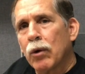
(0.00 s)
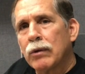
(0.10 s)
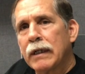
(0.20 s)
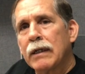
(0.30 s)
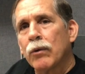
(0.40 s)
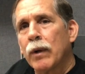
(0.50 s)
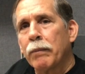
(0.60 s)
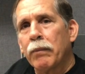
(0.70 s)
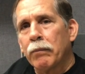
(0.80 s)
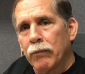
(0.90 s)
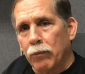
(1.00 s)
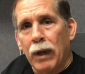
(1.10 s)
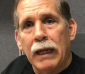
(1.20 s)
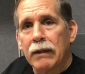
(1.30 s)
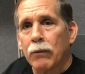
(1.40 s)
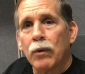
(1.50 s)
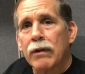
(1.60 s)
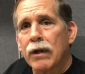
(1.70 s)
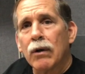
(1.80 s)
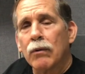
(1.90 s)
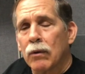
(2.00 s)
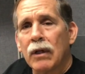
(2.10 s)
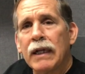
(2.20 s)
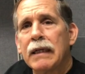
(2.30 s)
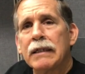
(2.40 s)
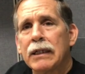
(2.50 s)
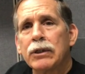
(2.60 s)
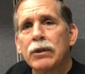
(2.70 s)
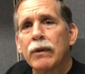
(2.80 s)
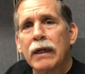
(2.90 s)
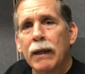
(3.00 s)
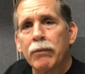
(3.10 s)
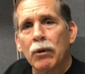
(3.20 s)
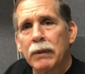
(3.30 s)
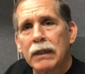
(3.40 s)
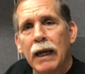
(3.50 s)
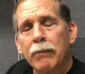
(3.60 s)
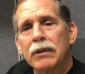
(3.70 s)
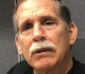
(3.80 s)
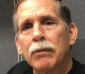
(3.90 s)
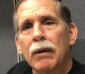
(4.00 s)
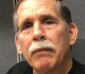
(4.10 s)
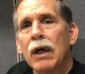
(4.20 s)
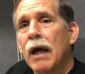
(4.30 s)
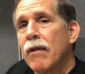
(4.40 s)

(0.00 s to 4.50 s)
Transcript: protein to re Main with their lean tissue to keep their metabolism up.